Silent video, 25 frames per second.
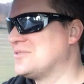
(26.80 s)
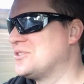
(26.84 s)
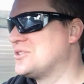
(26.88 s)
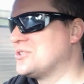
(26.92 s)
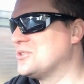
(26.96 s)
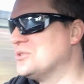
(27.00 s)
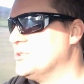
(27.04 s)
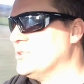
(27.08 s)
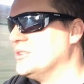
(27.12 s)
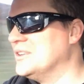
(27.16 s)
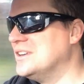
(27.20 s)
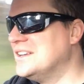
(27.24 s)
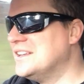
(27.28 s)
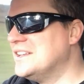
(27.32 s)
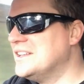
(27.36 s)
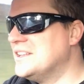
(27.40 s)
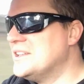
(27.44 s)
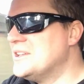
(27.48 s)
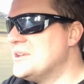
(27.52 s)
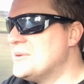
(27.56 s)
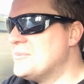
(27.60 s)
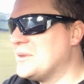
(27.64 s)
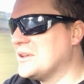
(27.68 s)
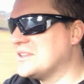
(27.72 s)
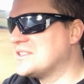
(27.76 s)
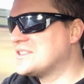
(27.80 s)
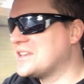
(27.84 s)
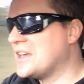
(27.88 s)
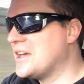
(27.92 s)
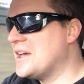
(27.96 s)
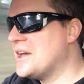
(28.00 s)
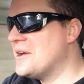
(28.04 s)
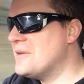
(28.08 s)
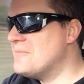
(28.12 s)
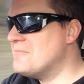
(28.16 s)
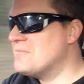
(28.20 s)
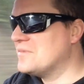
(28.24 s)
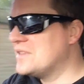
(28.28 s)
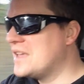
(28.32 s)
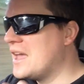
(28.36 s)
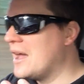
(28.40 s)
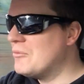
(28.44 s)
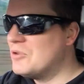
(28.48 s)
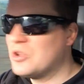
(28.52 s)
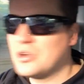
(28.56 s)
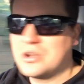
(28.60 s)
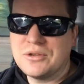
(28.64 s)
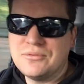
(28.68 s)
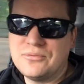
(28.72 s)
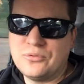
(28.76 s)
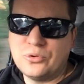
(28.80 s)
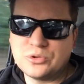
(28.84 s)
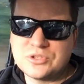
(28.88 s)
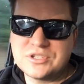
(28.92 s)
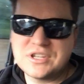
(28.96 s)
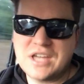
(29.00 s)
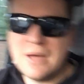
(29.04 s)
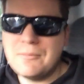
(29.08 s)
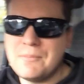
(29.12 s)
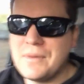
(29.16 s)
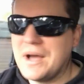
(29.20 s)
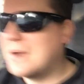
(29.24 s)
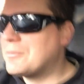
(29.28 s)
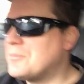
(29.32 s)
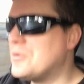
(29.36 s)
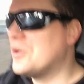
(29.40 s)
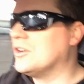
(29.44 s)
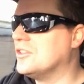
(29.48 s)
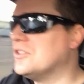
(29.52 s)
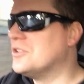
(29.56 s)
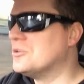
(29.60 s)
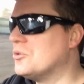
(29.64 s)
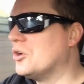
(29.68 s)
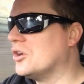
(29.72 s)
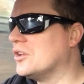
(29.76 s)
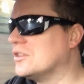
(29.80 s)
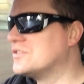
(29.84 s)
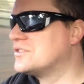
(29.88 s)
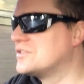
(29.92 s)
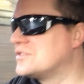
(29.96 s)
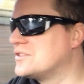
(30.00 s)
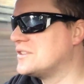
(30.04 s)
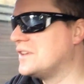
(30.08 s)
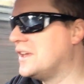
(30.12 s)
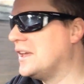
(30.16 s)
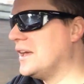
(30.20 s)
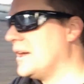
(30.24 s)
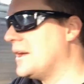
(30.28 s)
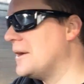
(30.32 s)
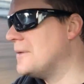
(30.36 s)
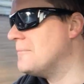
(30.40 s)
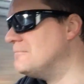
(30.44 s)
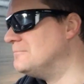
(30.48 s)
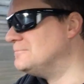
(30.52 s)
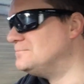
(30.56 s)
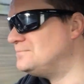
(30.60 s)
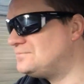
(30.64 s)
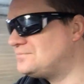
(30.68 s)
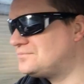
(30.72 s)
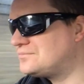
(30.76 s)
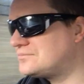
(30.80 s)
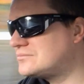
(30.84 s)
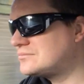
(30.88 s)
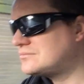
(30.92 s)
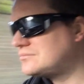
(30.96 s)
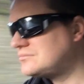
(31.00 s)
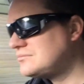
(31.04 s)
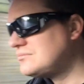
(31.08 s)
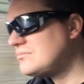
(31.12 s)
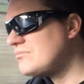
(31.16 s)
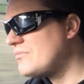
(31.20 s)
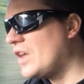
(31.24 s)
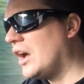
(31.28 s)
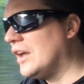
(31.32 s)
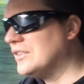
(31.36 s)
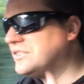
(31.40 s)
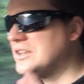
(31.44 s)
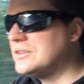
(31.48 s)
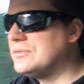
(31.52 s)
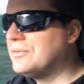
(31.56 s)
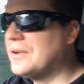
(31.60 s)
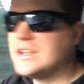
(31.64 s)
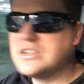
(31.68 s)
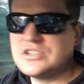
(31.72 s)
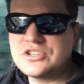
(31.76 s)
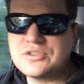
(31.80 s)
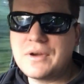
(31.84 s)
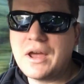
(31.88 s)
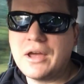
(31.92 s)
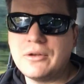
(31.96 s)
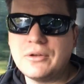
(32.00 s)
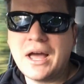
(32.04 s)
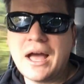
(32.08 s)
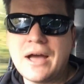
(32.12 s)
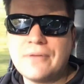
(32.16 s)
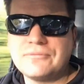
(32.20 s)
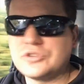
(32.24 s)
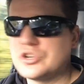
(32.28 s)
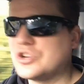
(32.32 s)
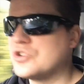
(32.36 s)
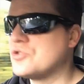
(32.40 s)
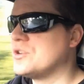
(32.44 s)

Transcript: for sure. But yeah, looking forward to getting back beyond the rods. I did venture out after